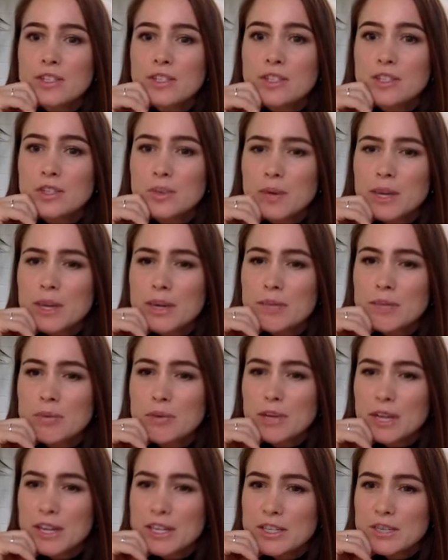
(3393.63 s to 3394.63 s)
doing
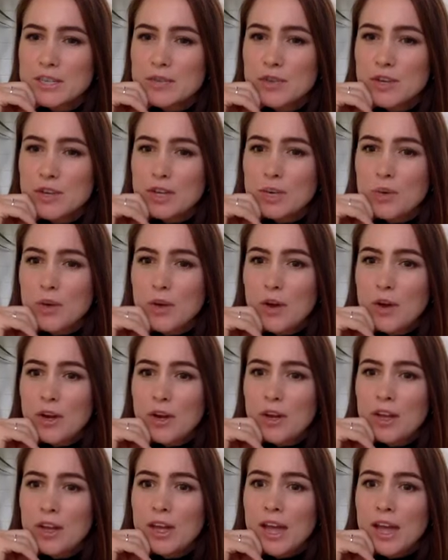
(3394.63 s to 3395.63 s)
productive uni work,
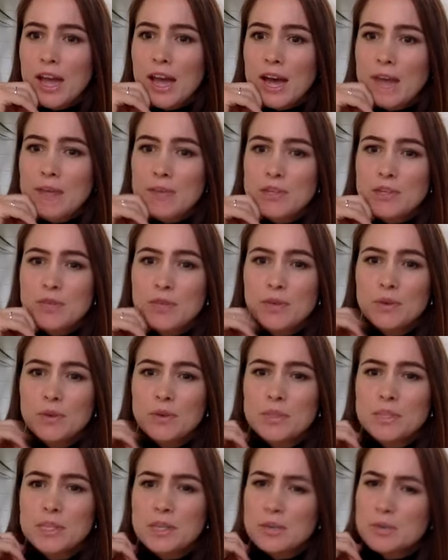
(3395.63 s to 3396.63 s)
um, she
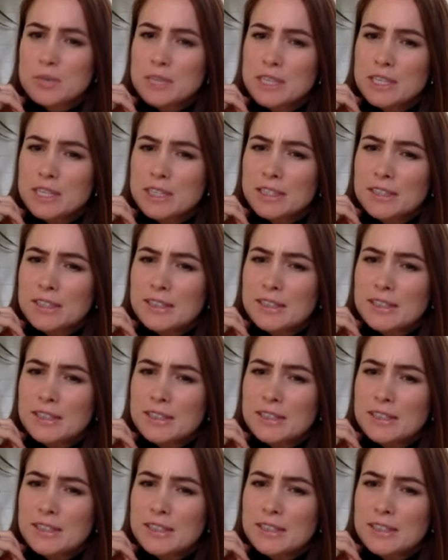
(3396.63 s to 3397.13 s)
feels guilty.